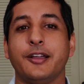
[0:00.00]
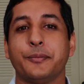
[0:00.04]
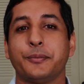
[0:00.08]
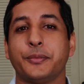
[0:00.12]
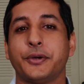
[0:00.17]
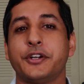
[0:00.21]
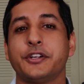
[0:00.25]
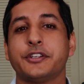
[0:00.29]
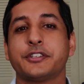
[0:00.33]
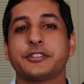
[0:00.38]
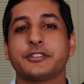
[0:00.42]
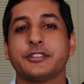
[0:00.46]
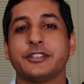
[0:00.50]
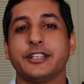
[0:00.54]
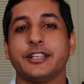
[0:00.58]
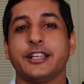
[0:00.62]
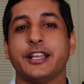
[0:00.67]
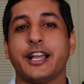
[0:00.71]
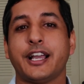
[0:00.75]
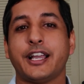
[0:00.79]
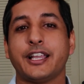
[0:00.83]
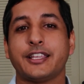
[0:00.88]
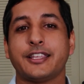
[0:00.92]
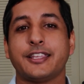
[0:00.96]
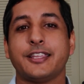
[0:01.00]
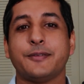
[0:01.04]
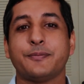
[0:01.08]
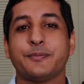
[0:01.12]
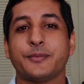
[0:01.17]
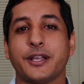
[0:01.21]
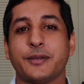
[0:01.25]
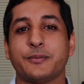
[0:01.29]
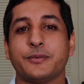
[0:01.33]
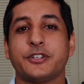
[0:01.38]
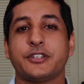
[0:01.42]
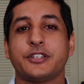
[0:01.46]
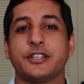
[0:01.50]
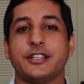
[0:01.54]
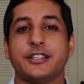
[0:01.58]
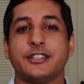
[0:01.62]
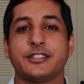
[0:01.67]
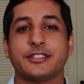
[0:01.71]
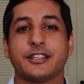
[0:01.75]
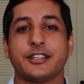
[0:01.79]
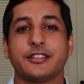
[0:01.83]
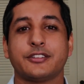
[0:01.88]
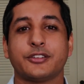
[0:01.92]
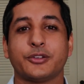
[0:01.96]
Personally, I keep my machine
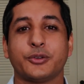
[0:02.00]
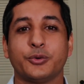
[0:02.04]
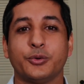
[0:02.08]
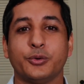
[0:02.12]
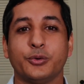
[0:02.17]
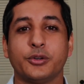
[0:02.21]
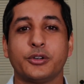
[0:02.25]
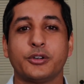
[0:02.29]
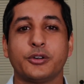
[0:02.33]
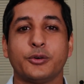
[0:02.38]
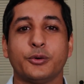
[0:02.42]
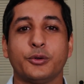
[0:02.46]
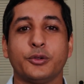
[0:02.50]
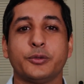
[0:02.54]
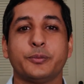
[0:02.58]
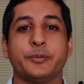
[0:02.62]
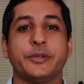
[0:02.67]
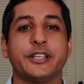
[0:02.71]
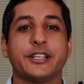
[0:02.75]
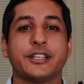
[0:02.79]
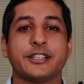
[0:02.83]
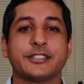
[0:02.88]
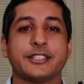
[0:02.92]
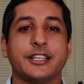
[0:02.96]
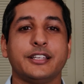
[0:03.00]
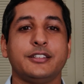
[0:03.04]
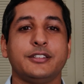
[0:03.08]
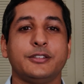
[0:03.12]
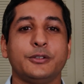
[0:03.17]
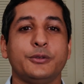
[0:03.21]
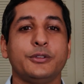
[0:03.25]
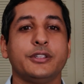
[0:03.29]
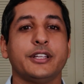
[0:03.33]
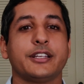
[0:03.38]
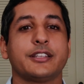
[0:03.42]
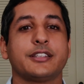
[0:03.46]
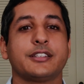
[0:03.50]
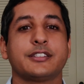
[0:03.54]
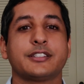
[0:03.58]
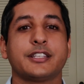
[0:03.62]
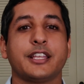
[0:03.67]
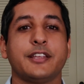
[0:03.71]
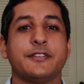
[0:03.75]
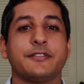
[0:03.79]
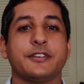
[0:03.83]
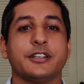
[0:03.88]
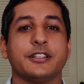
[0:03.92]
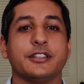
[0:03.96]
set to cool cold because I do like to
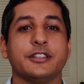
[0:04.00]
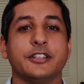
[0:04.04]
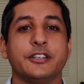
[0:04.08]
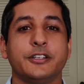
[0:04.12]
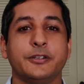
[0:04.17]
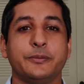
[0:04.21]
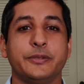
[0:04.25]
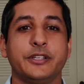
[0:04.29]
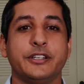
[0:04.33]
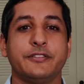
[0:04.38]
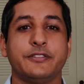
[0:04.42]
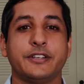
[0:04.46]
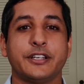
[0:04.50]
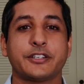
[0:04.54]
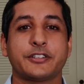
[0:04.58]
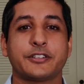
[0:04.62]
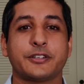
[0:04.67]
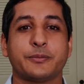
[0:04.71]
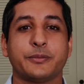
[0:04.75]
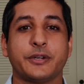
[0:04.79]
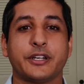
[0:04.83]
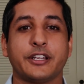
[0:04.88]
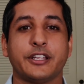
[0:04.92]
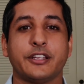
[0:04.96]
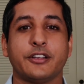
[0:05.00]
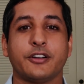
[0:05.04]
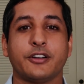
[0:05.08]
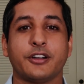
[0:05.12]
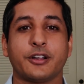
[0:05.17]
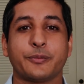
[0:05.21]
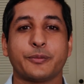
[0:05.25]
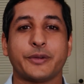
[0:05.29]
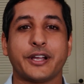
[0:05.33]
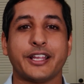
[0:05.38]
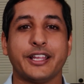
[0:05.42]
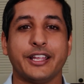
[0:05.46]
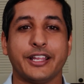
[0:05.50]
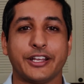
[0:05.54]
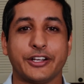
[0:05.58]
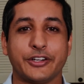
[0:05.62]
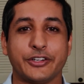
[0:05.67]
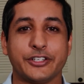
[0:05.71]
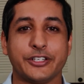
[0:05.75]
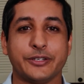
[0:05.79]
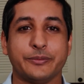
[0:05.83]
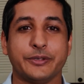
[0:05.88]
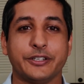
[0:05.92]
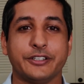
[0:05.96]
save a little bit of extra money on my
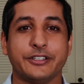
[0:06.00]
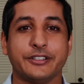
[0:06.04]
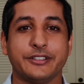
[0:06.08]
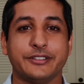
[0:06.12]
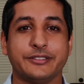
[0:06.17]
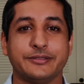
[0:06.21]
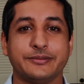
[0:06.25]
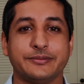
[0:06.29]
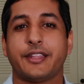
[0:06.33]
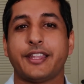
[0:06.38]
energy bill.